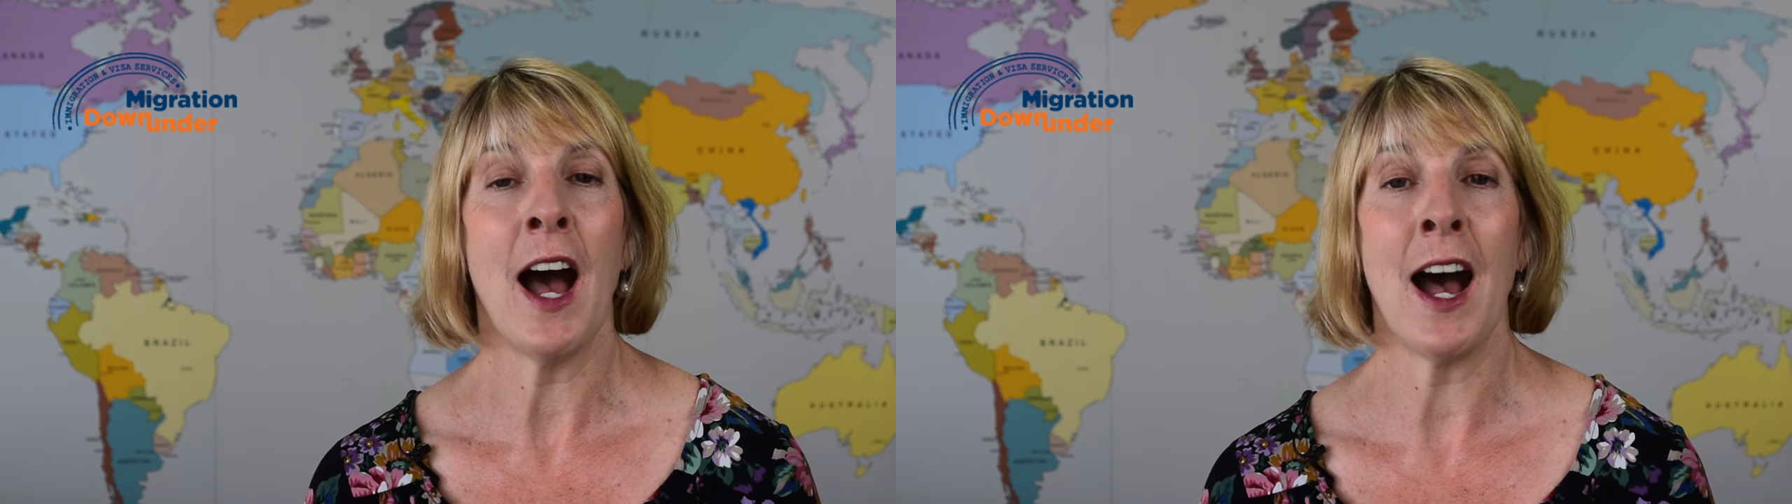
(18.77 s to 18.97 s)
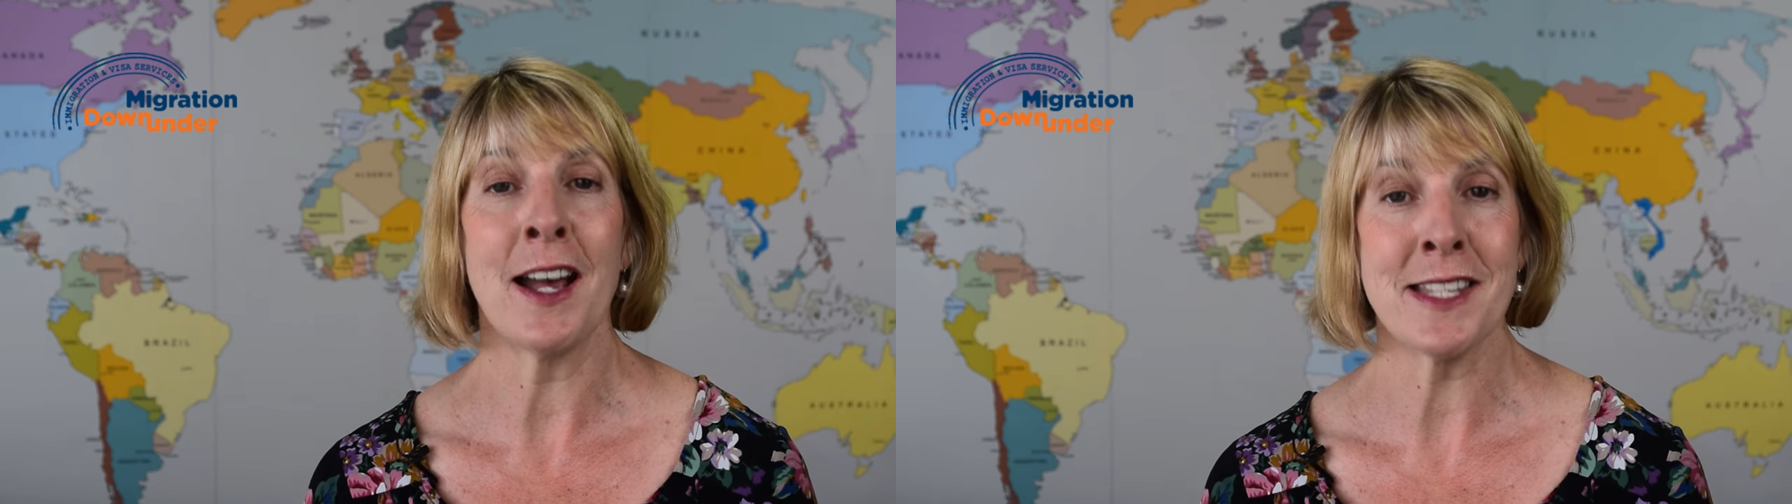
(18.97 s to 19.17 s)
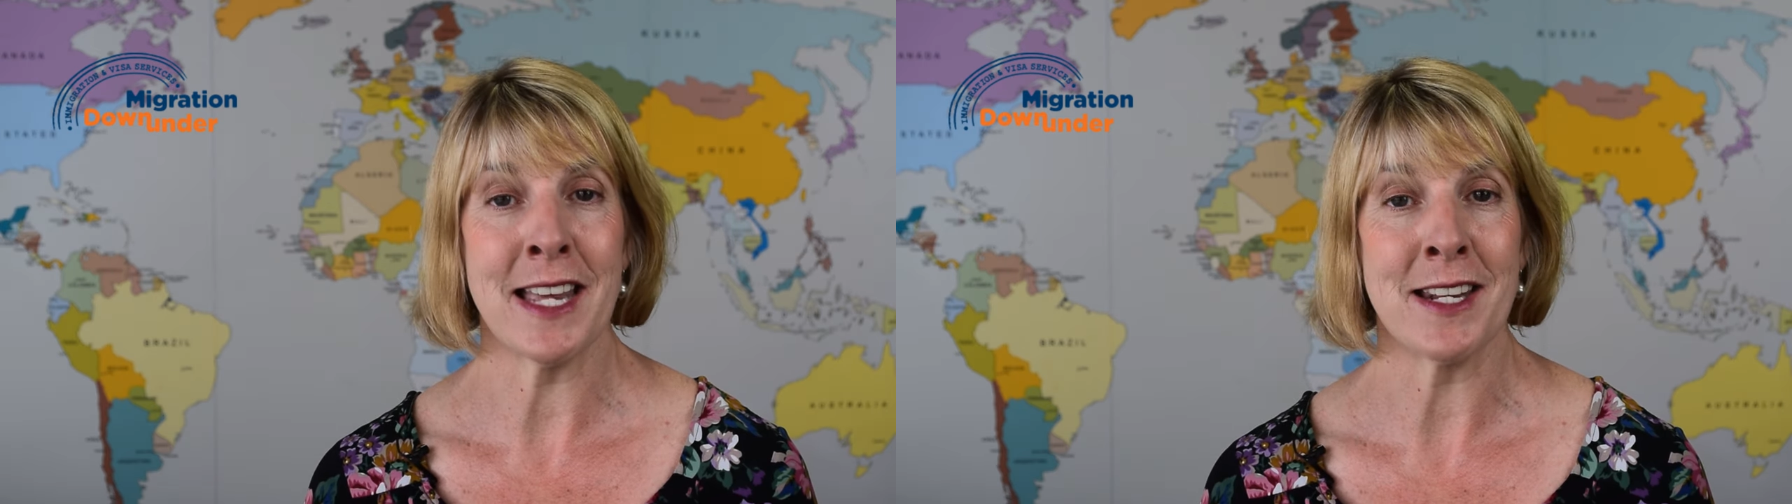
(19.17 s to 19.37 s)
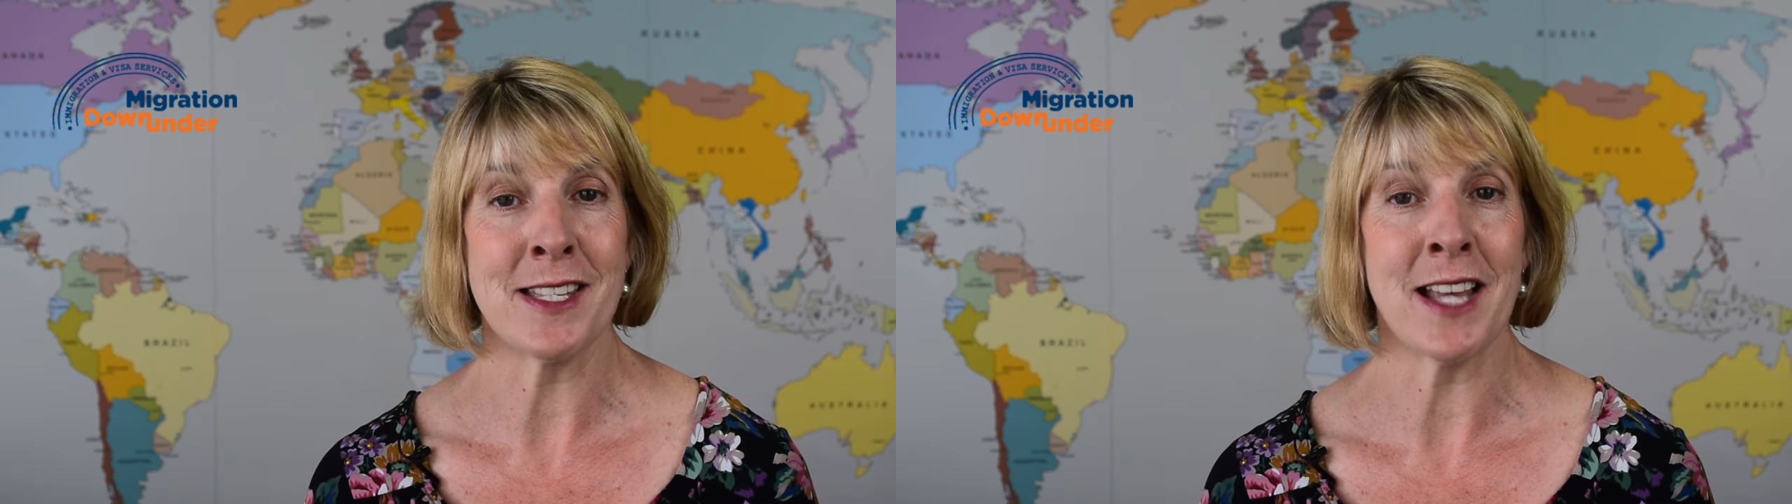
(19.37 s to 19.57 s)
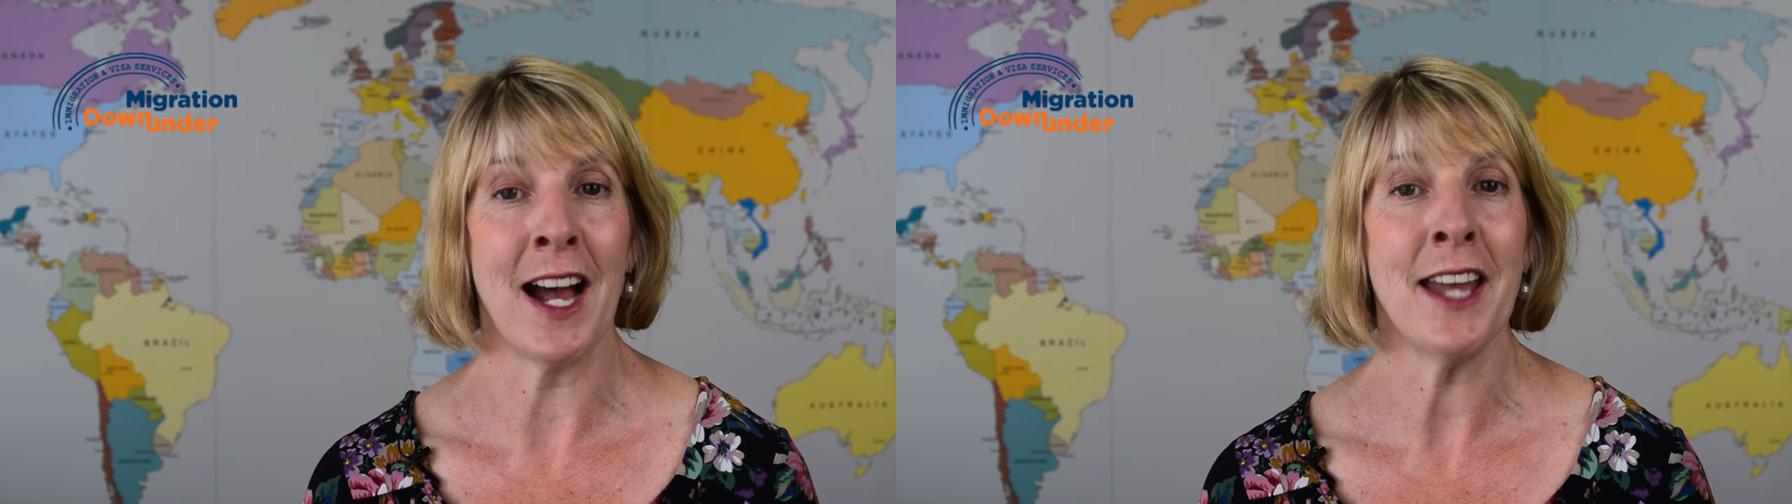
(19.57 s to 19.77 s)
are set
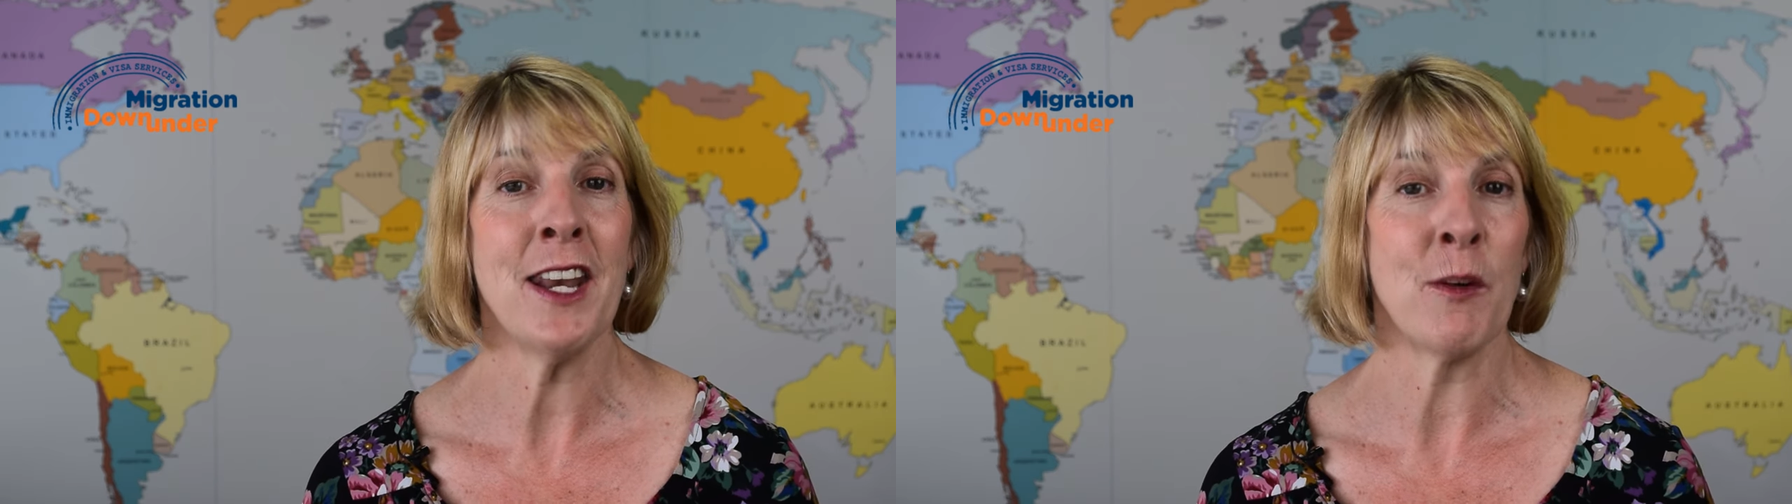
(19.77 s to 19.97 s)
aside